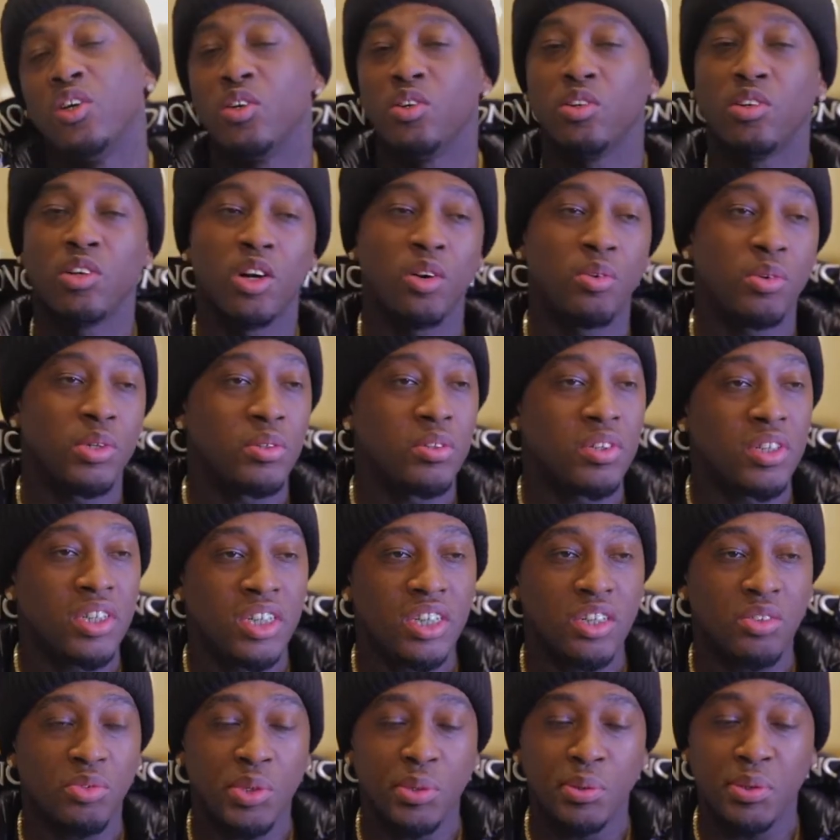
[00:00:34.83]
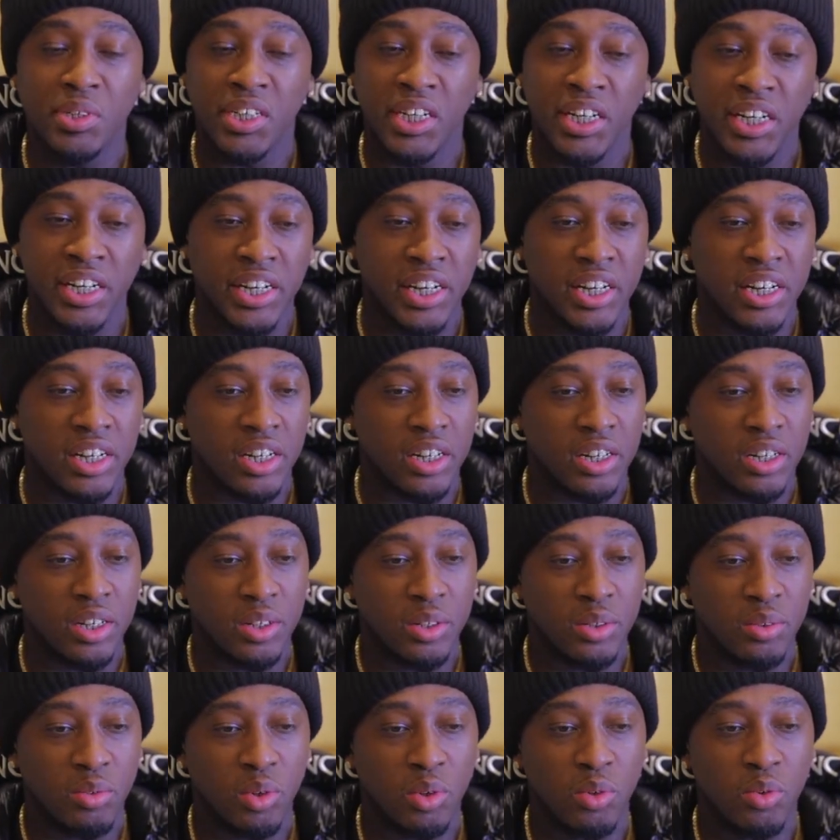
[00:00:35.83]
You know, we was in there.
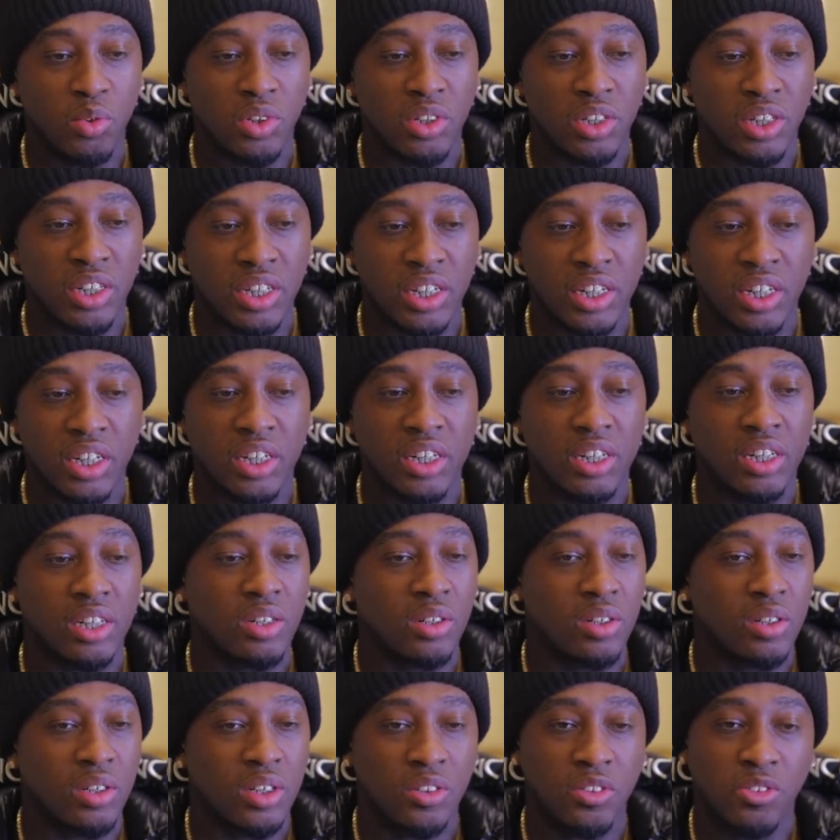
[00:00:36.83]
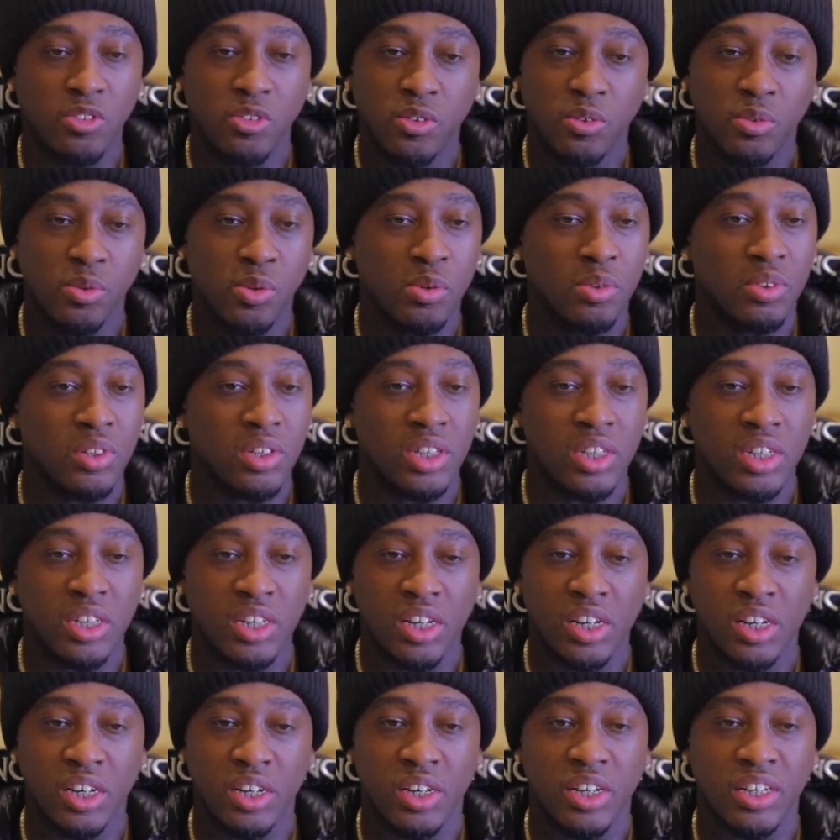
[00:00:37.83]
We was in
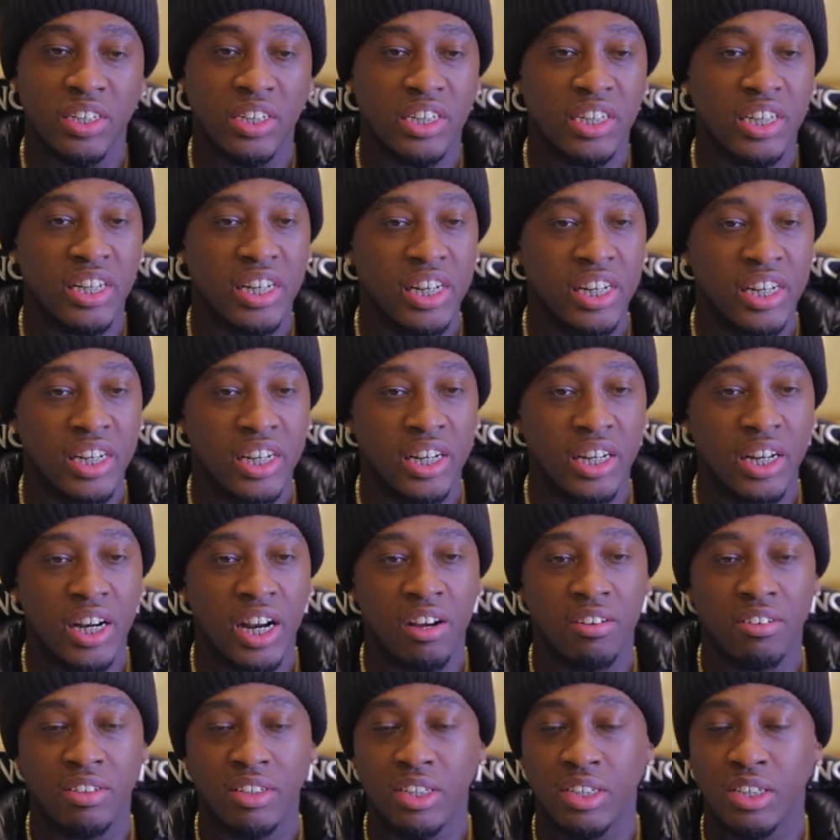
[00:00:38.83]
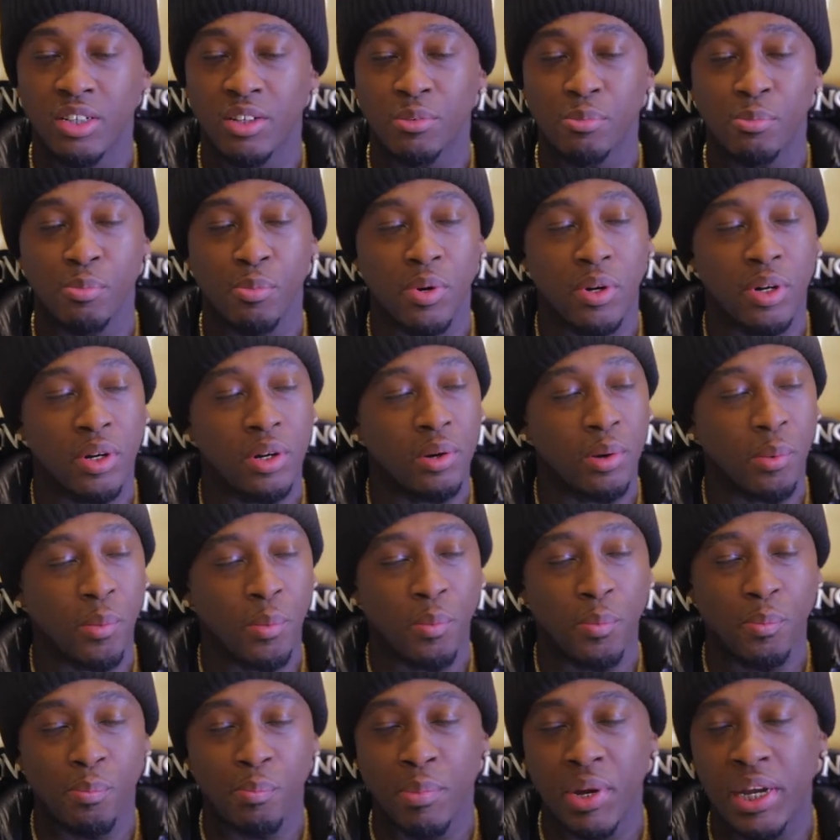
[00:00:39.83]
there as a kid. I was there
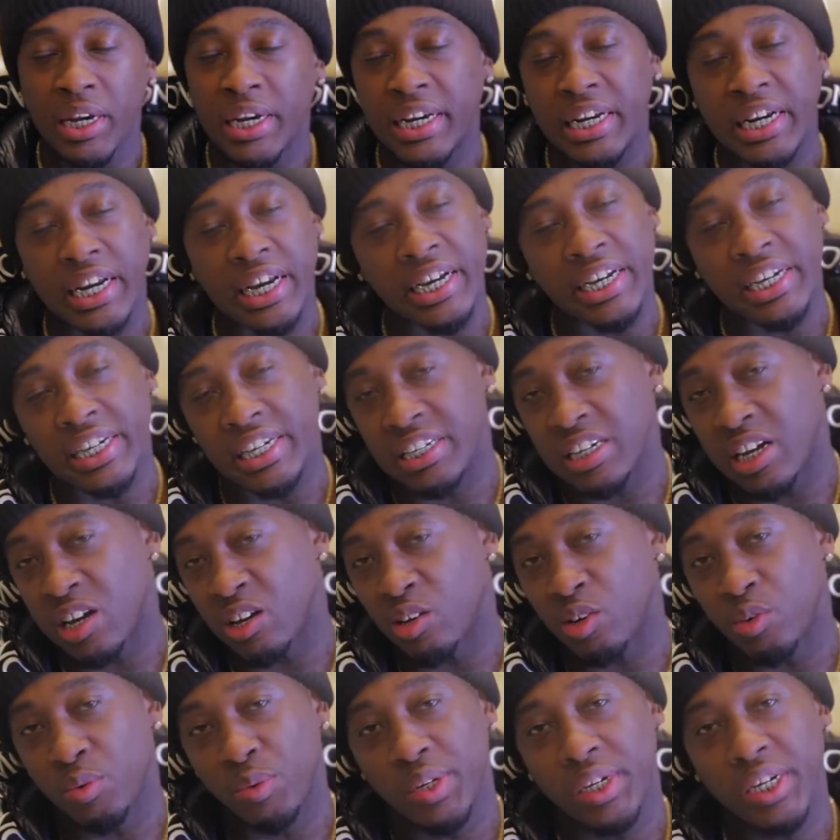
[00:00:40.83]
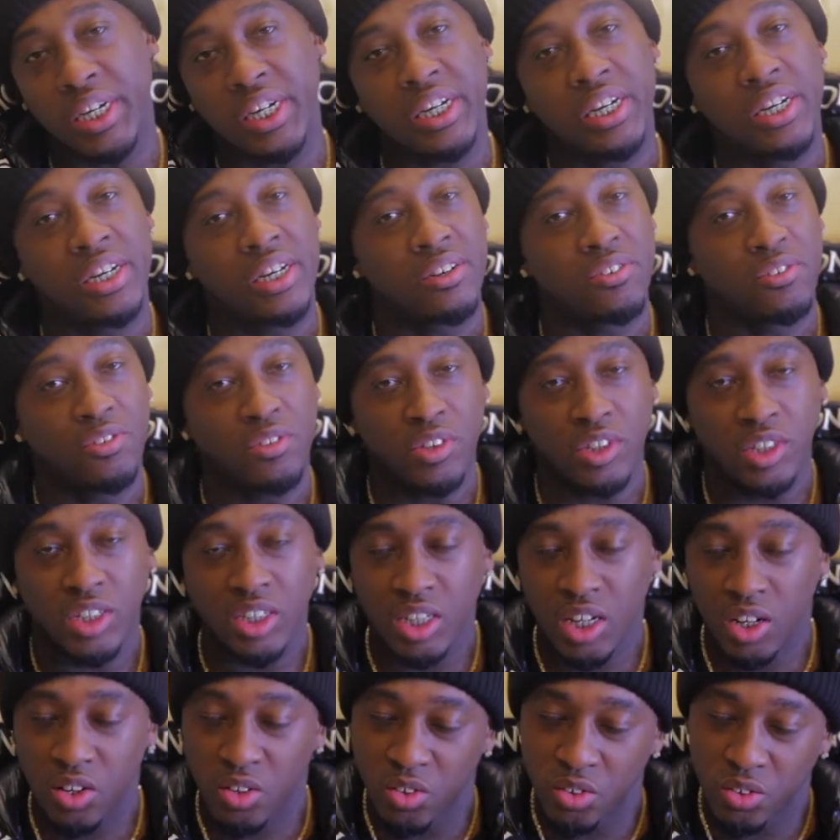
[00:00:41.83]
many days out the week. Mm-hmm. For
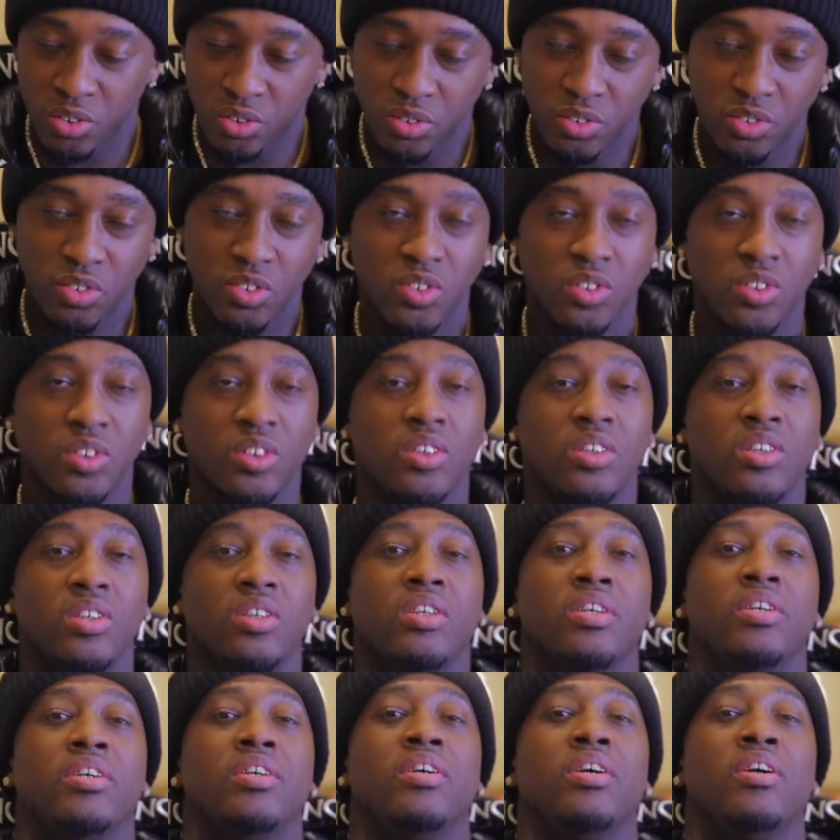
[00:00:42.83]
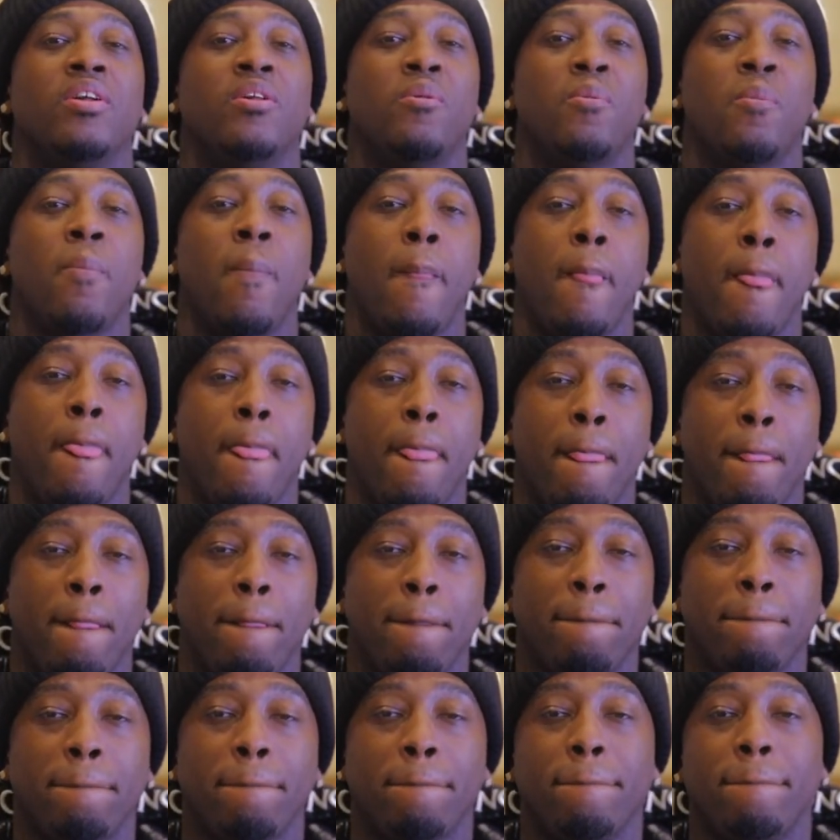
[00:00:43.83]
sure. Okay, that's a
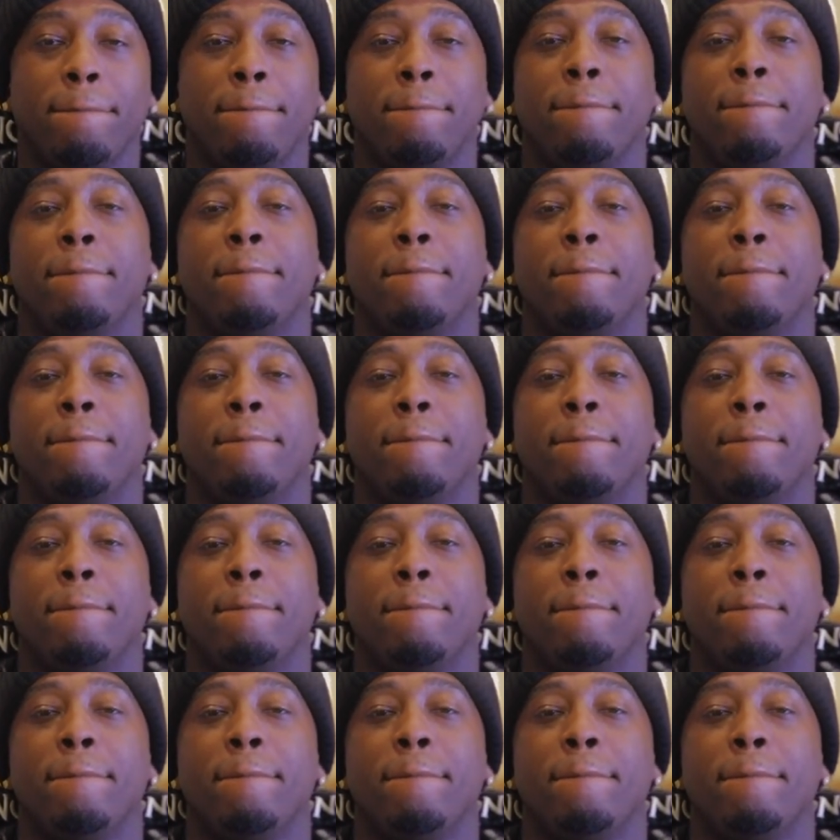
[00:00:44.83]
bit.